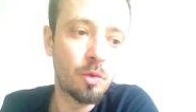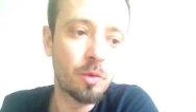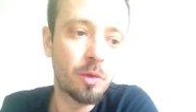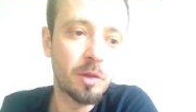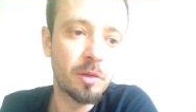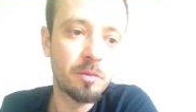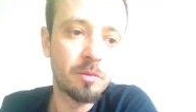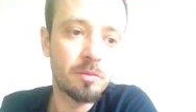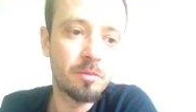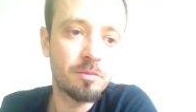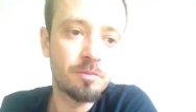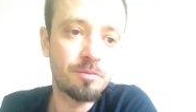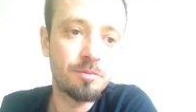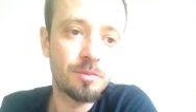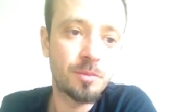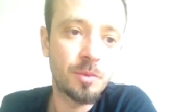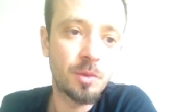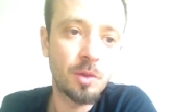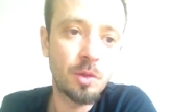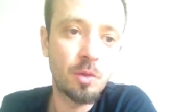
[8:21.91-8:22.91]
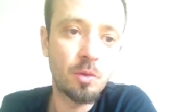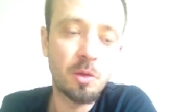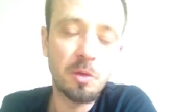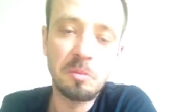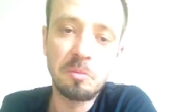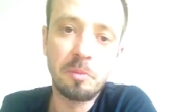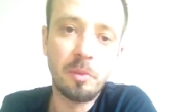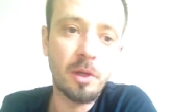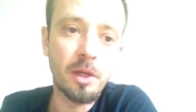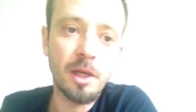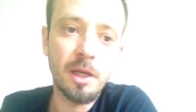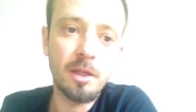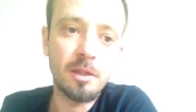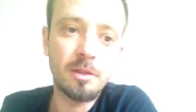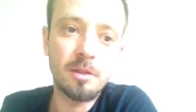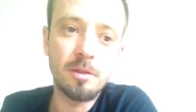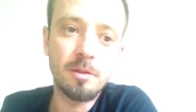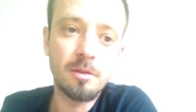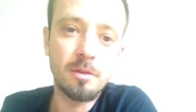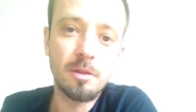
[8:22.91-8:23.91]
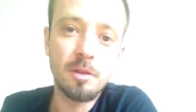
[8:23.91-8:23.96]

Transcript: you can you can play it